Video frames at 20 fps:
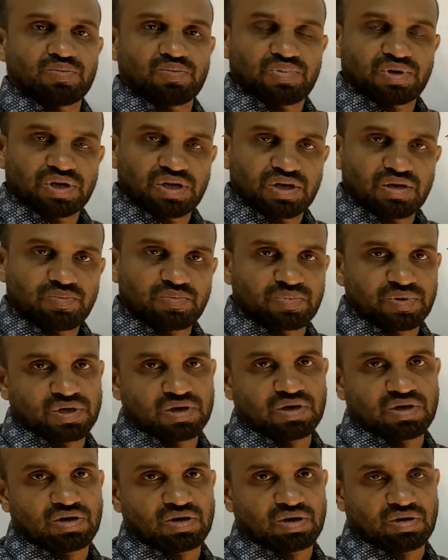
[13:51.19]
free
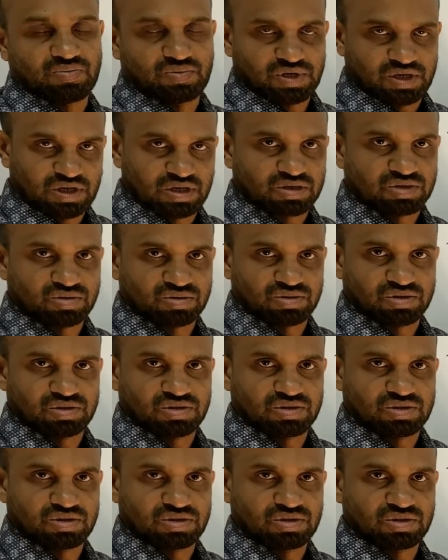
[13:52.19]
pair of
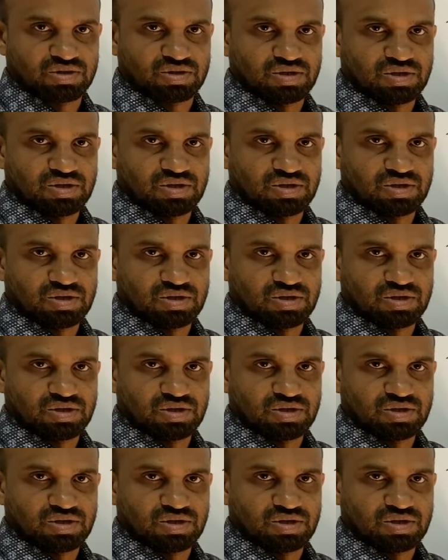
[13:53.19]
electrons.